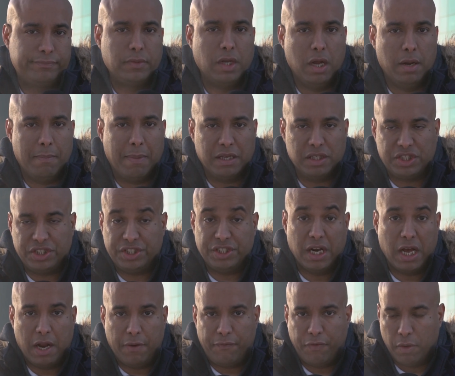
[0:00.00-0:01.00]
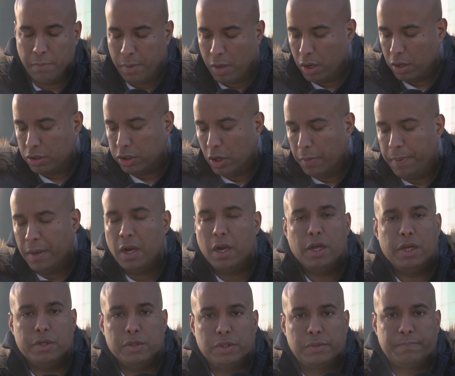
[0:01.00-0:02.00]
at Manchester United Football Club,
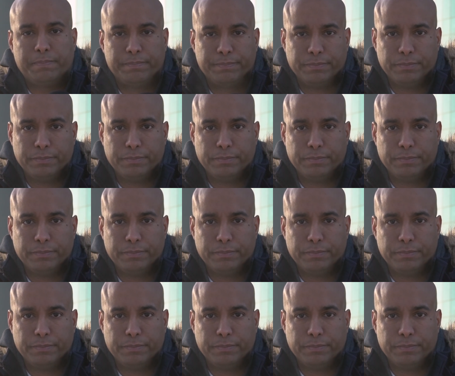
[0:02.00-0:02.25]
who's,